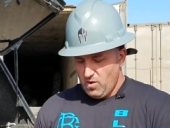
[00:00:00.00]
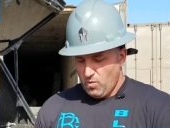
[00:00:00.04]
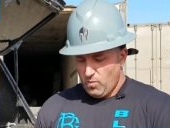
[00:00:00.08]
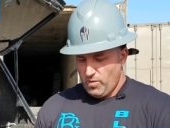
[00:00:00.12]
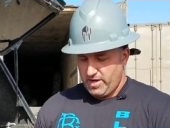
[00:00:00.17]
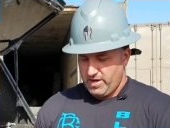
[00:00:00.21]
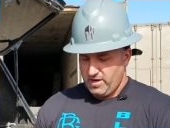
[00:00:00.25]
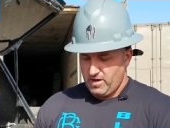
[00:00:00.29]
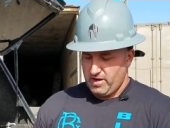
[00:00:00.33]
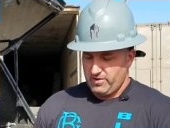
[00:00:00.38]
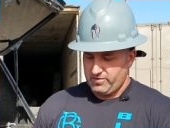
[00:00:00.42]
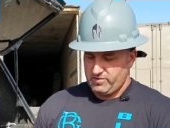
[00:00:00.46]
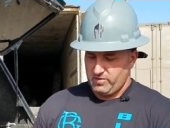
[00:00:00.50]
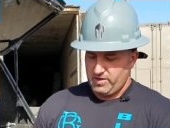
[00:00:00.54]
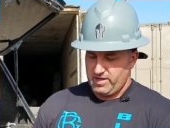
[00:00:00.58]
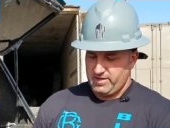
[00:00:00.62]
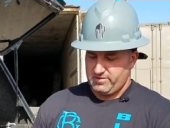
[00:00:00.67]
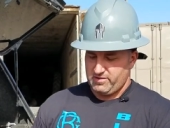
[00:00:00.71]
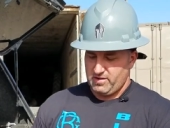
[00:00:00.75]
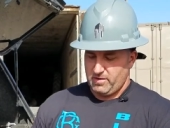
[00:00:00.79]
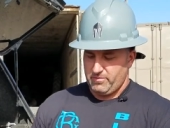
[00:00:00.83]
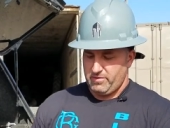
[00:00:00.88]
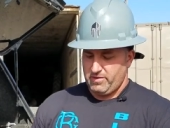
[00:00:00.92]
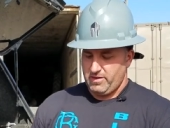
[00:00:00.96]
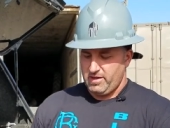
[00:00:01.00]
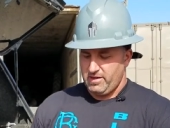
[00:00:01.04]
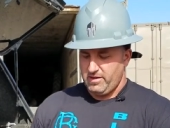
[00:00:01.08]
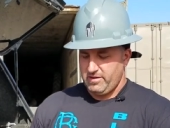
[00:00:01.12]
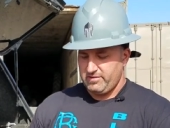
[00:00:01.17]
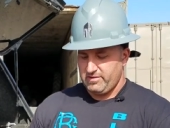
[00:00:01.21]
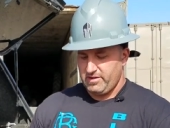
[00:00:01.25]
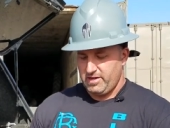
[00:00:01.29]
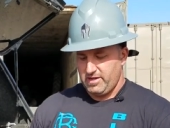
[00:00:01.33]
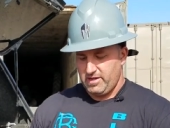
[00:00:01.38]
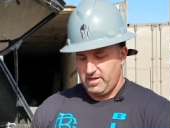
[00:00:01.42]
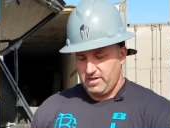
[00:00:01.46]
We can also get some of
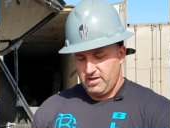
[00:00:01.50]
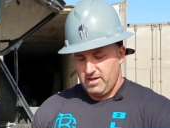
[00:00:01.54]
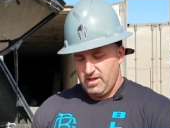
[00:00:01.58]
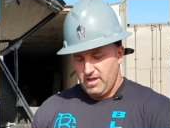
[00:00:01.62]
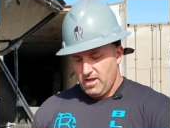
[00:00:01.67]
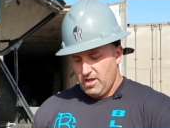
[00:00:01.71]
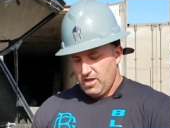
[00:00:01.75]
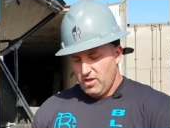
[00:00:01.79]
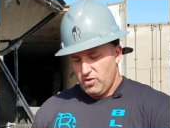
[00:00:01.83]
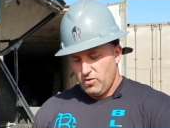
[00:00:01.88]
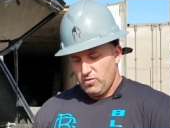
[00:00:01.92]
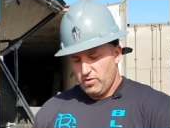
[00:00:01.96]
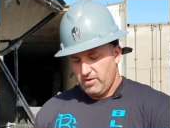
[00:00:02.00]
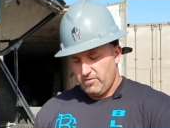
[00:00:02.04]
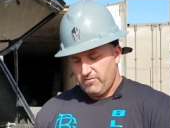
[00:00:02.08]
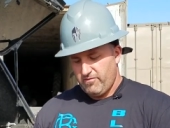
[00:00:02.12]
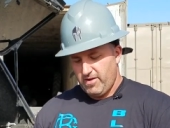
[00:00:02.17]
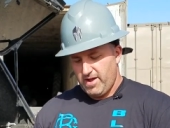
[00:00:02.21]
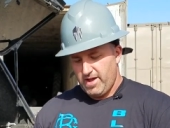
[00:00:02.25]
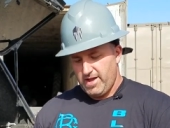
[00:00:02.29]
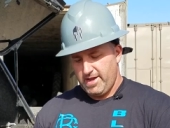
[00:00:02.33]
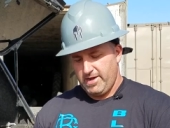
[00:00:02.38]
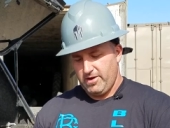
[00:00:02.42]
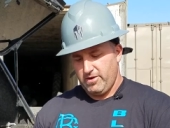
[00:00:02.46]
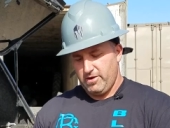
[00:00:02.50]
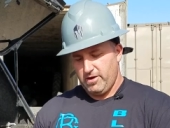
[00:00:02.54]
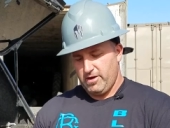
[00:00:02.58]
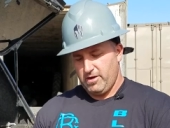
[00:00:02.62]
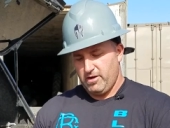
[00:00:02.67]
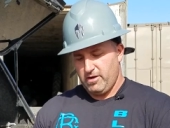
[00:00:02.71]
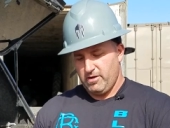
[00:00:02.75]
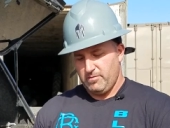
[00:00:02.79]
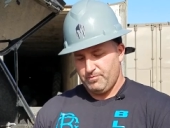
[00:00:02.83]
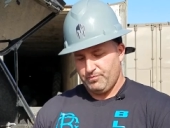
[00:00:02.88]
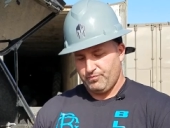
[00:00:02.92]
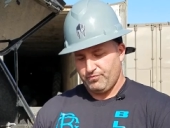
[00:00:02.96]
these and you can find
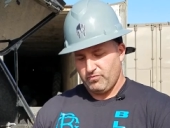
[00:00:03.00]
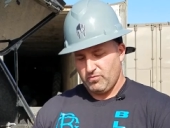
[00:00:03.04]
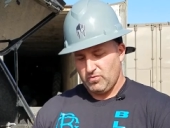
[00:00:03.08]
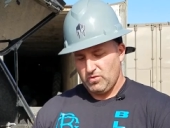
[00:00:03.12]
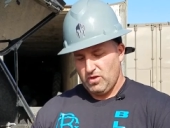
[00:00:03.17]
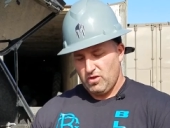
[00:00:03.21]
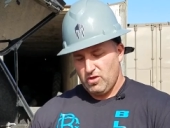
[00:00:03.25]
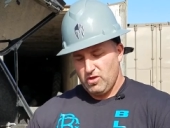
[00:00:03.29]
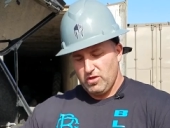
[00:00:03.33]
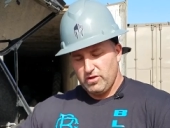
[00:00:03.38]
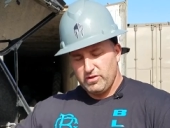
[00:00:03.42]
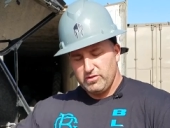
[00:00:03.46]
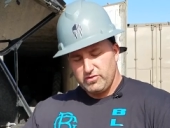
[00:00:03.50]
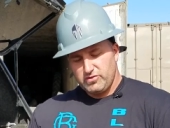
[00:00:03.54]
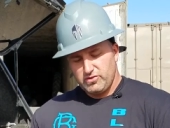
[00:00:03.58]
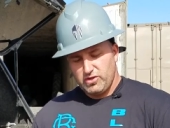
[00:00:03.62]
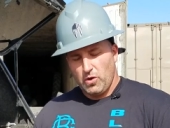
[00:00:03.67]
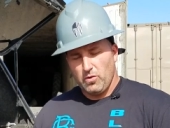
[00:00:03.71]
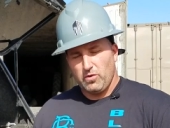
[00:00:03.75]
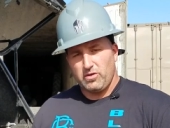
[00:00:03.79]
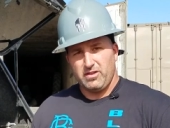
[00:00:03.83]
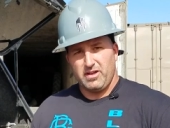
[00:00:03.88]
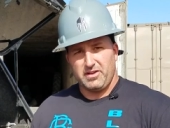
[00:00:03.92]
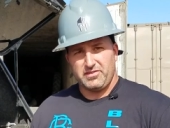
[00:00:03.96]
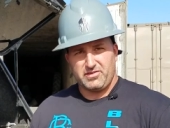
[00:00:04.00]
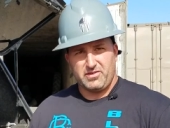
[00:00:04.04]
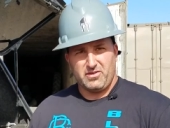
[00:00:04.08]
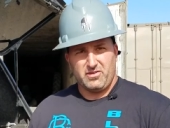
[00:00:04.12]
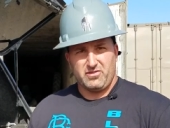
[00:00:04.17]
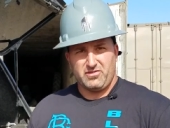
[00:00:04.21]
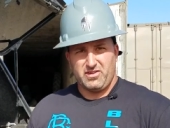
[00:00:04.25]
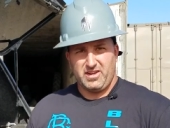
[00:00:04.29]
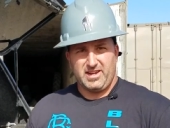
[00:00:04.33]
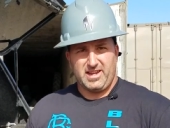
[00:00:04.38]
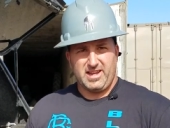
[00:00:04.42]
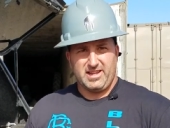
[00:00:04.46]
uh, tow
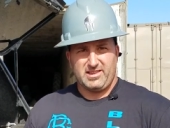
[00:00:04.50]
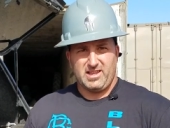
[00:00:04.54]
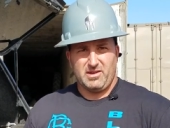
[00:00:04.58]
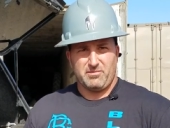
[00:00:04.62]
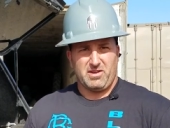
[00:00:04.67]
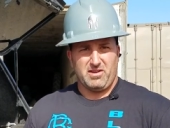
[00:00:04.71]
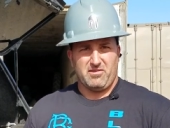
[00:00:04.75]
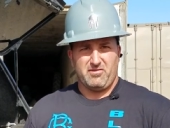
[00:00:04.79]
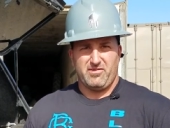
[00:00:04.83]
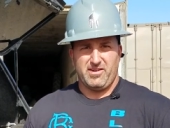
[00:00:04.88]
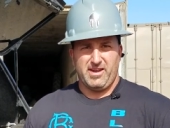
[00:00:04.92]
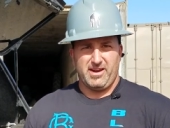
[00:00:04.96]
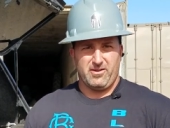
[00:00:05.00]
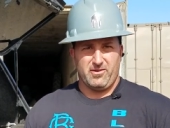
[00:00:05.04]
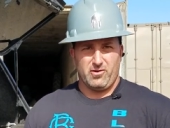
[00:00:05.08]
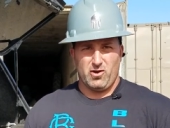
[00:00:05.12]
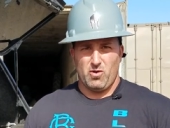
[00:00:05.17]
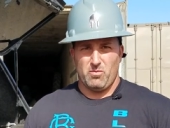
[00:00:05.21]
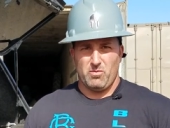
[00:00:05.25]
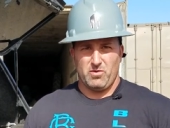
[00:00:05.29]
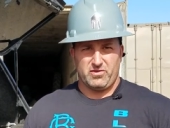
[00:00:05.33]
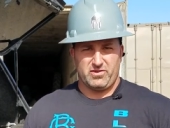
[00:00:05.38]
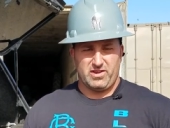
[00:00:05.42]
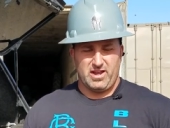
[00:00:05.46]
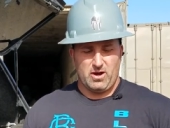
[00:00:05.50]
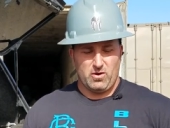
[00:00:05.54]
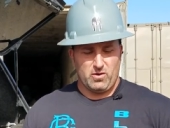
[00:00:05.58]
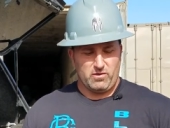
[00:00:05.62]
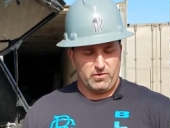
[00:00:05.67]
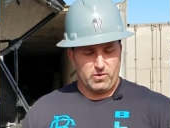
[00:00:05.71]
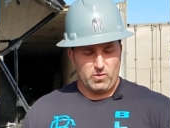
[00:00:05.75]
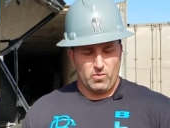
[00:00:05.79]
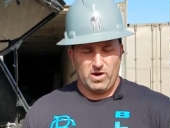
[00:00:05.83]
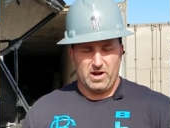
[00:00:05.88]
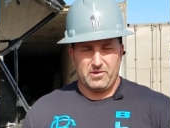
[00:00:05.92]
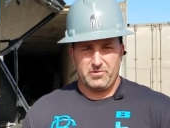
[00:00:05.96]
clusters and get them configured almost
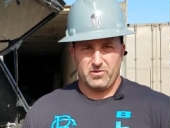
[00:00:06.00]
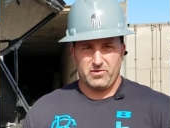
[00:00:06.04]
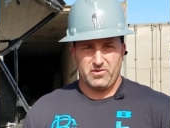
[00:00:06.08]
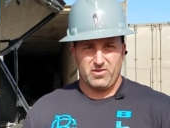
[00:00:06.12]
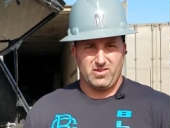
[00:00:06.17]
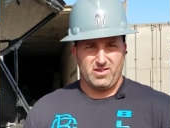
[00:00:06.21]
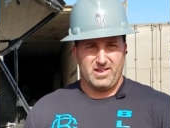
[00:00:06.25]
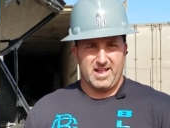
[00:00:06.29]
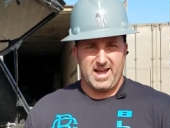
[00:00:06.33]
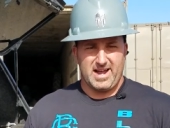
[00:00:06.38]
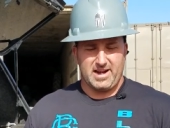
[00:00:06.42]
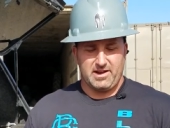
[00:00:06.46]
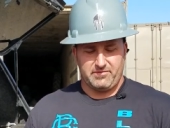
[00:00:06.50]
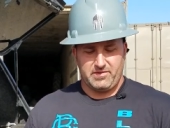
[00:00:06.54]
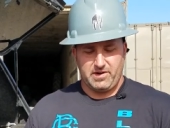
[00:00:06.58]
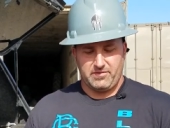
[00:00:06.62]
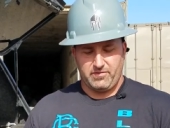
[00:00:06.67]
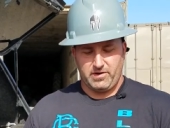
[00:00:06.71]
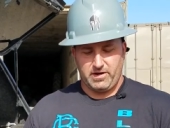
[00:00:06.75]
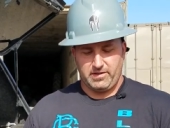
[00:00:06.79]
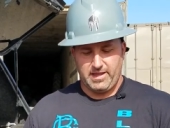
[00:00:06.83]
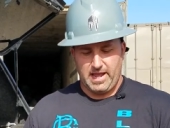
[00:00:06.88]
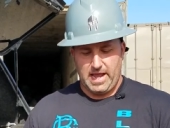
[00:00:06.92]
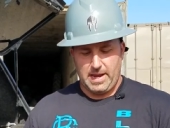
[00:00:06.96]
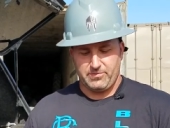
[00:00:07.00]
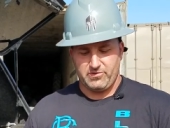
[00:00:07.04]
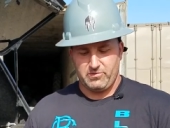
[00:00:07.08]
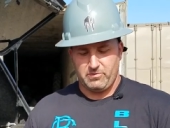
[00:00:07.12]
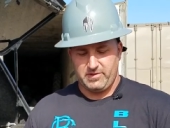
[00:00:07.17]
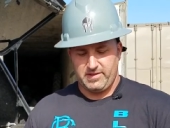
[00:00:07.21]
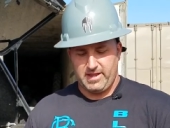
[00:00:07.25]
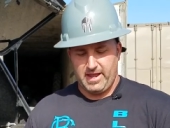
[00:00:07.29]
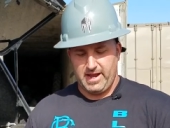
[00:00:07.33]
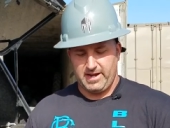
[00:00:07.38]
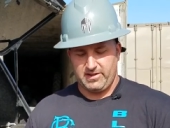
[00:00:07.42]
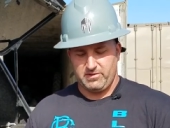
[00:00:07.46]
however you want. There's a lot of different attach-
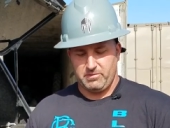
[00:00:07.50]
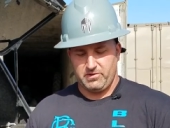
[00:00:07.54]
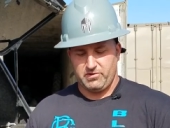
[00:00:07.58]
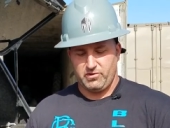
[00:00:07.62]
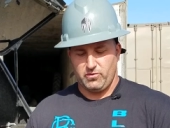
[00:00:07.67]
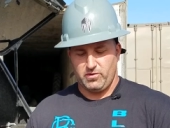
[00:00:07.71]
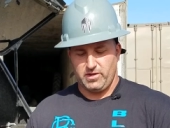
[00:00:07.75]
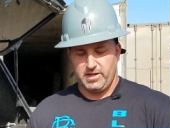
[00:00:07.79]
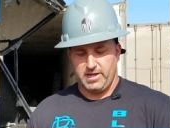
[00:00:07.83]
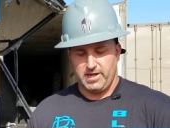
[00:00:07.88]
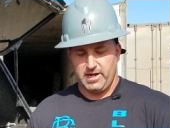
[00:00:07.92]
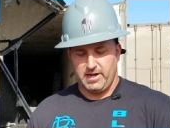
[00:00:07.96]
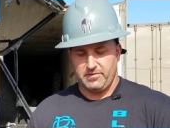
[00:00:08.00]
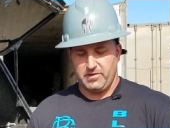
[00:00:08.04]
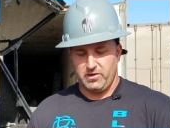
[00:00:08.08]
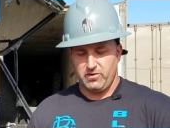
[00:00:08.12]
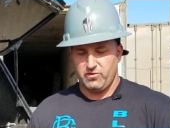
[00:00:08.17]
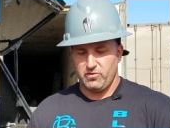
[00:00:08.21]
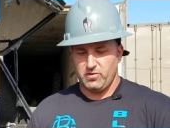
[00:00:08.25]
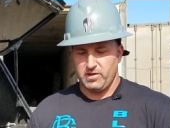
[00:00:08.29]
attachments you can get on these.